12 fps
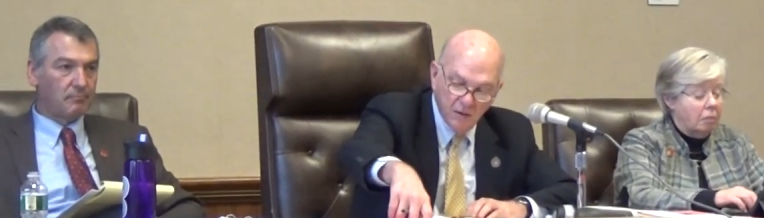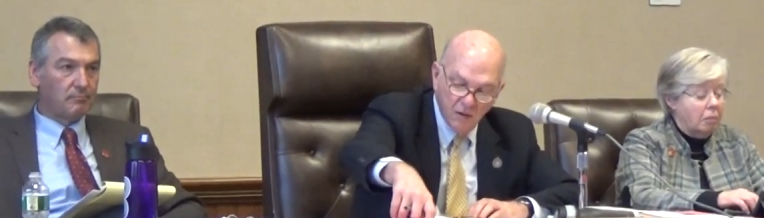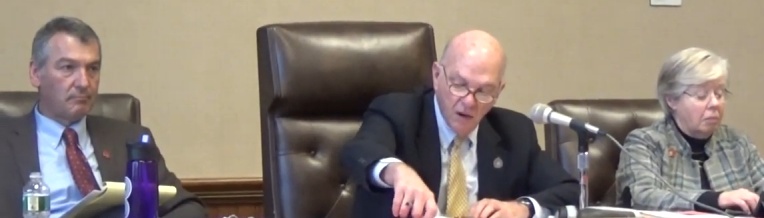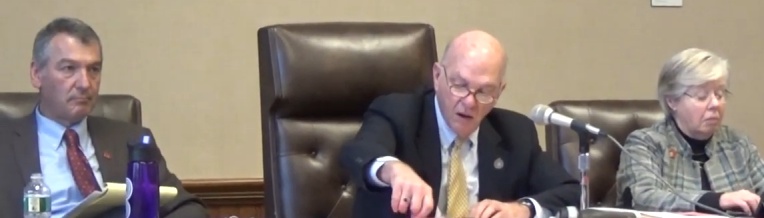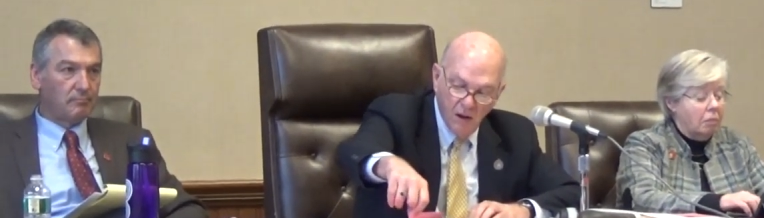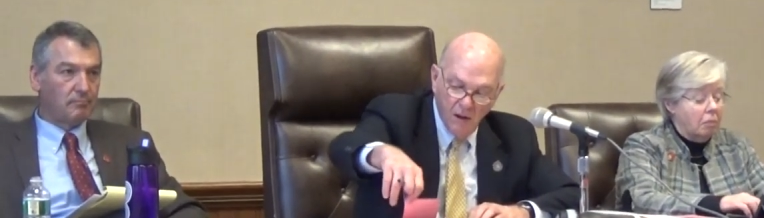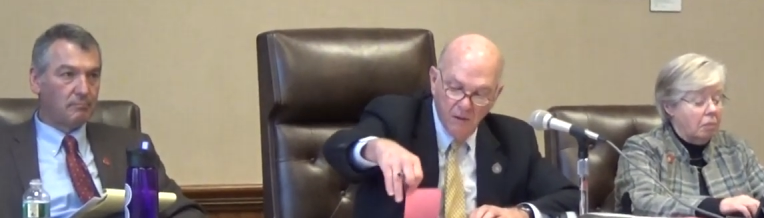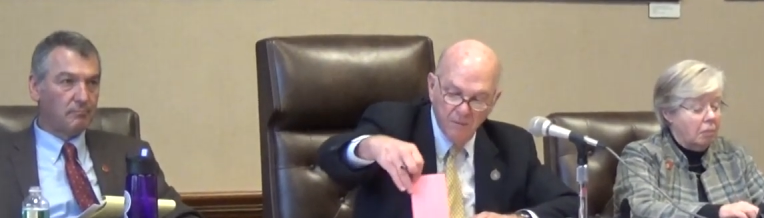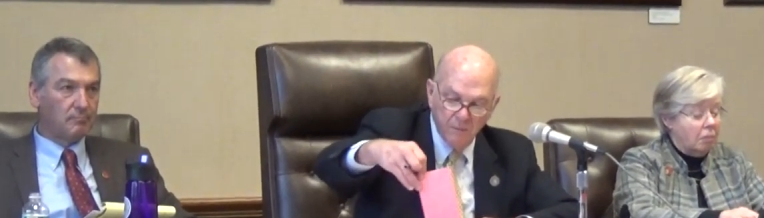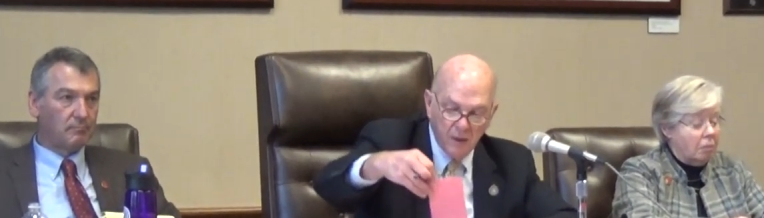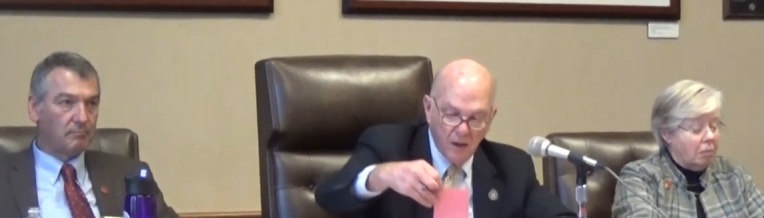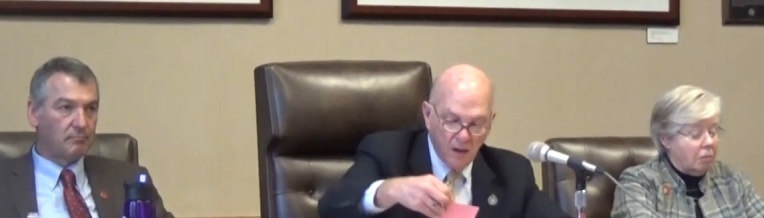Speaker 1: to call
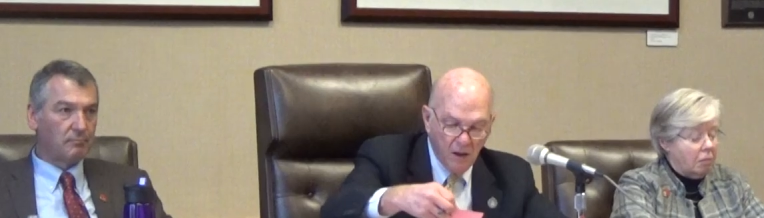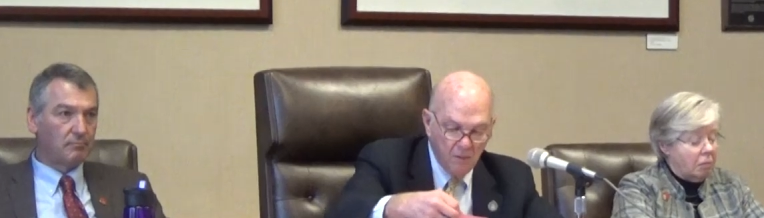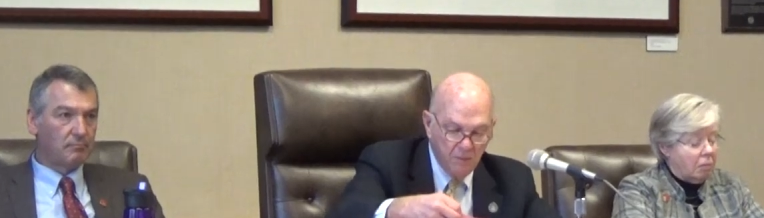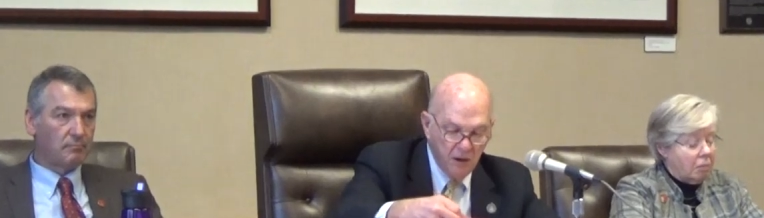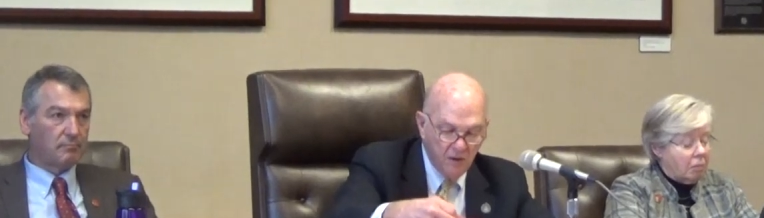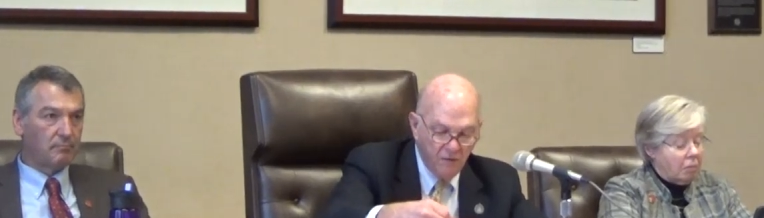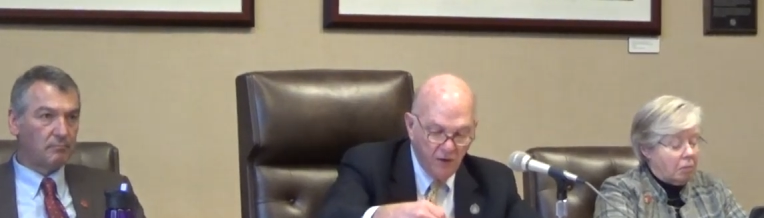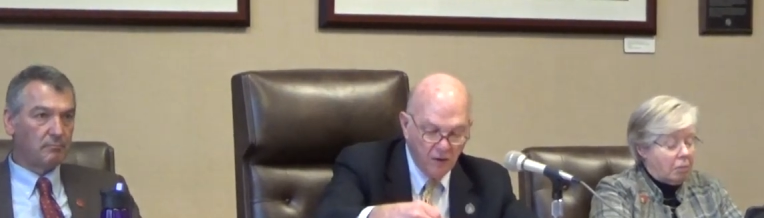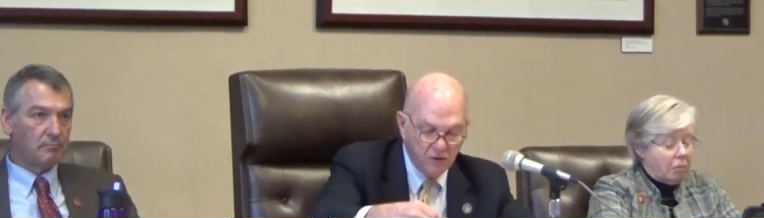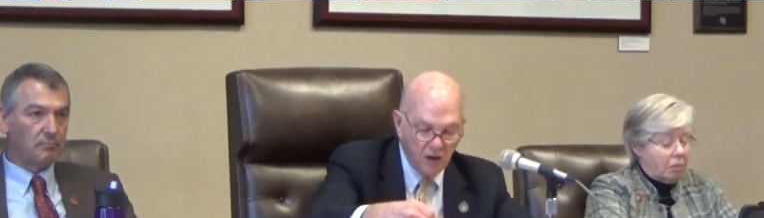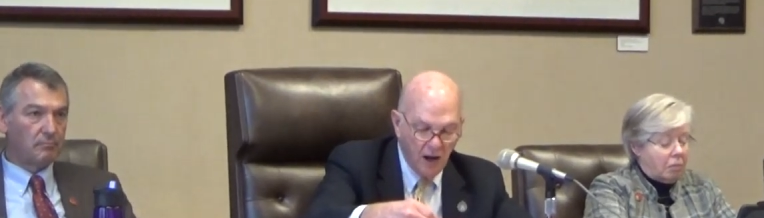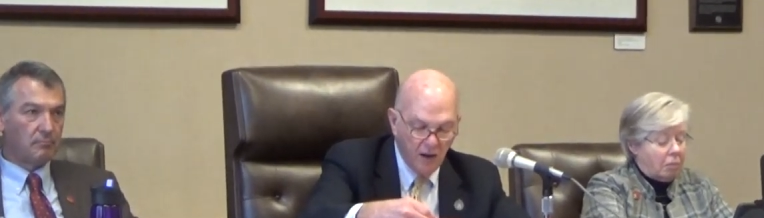uh, Peter
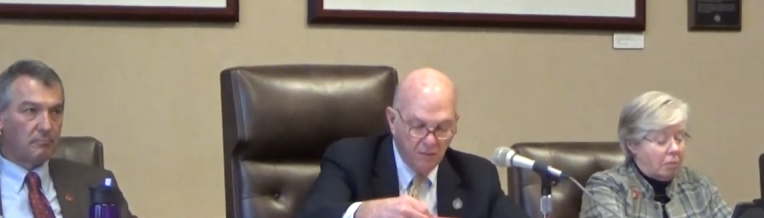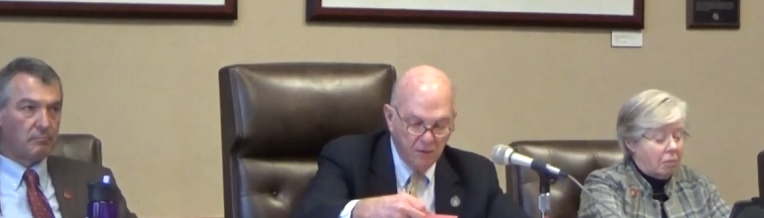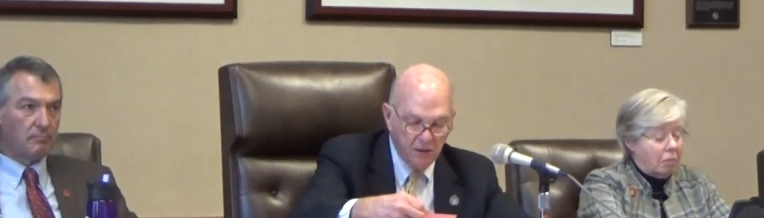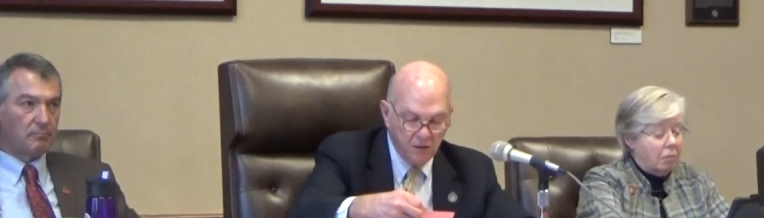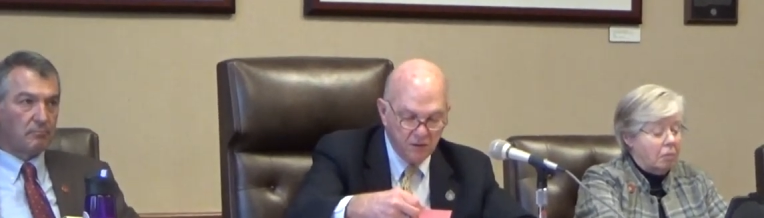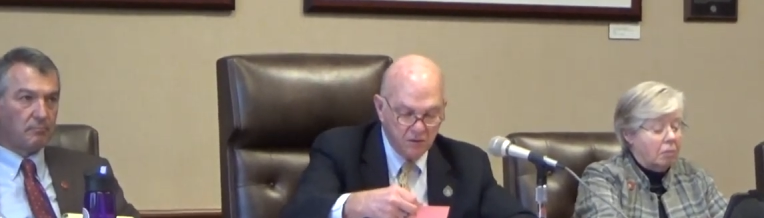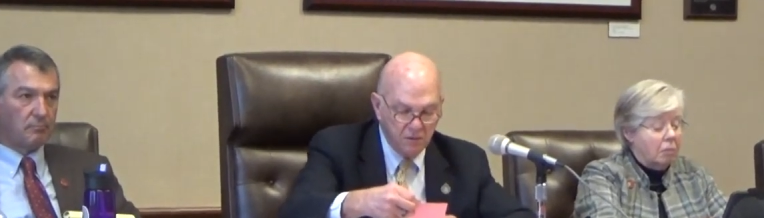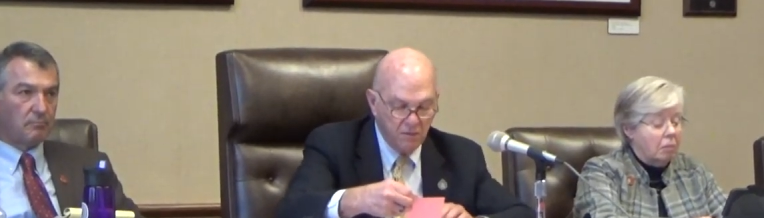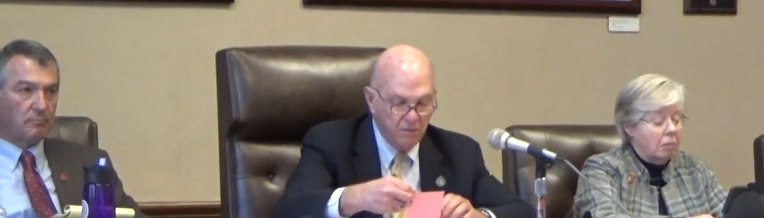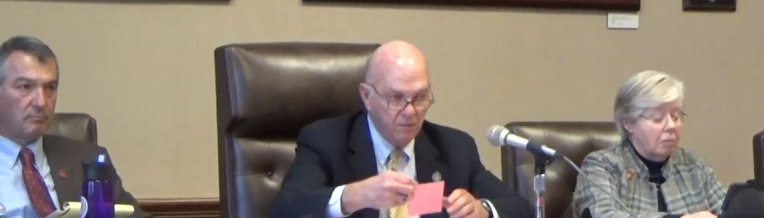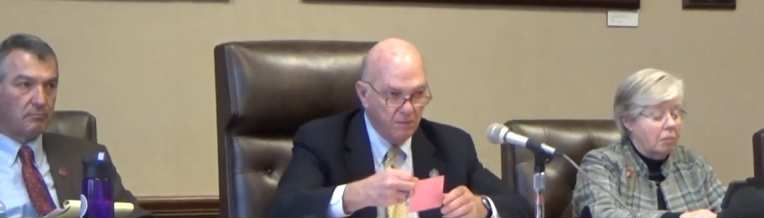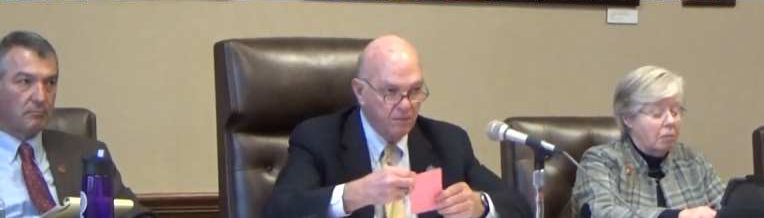Fairchild,
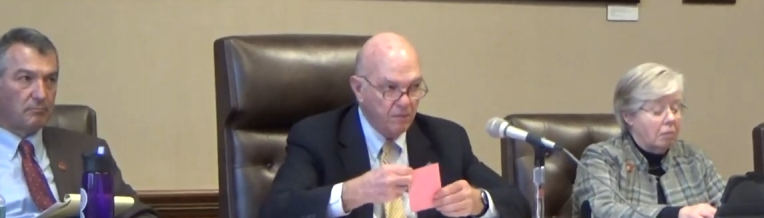please.